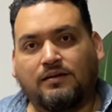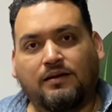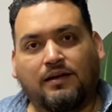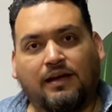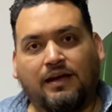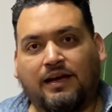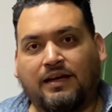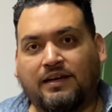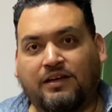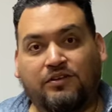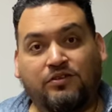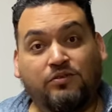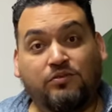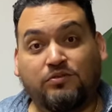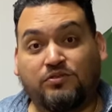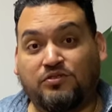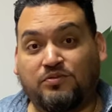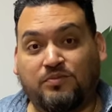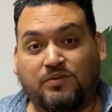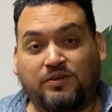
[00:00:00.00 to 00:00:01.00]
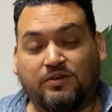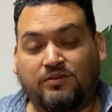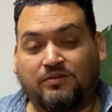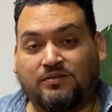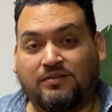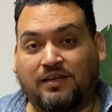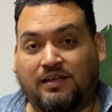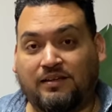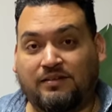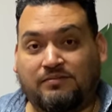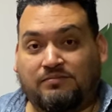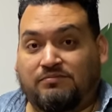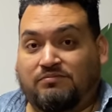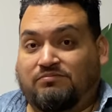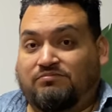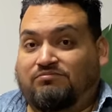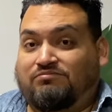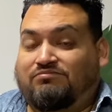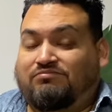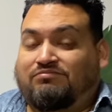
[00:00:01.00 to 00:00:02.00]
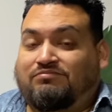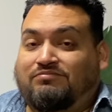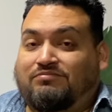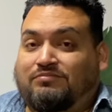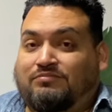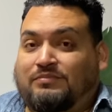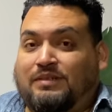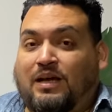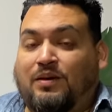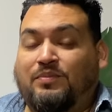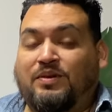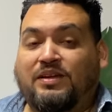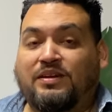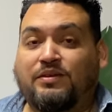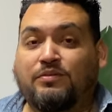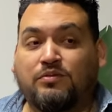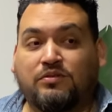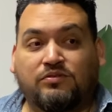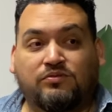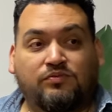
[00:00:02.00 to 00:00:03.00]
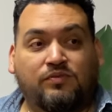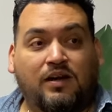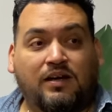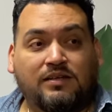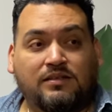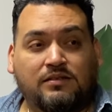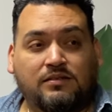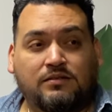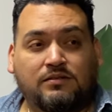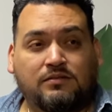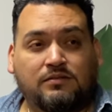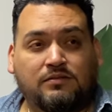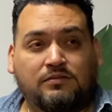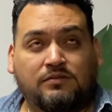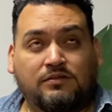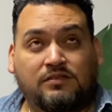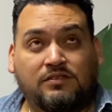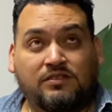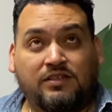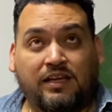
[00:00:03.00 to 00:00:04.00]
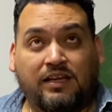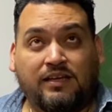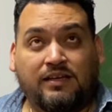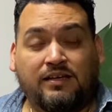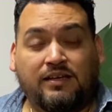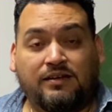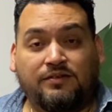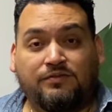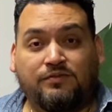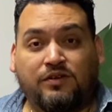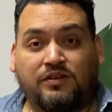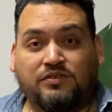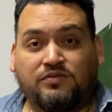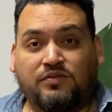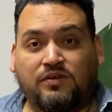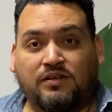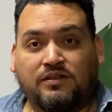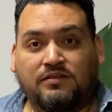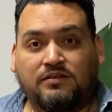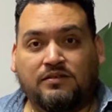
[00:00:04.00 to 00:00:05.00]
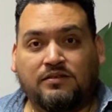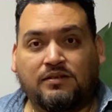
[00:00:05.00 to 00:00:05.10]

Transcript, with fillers: I had a huge meal that, I mean, it was rice, steak, and french fries.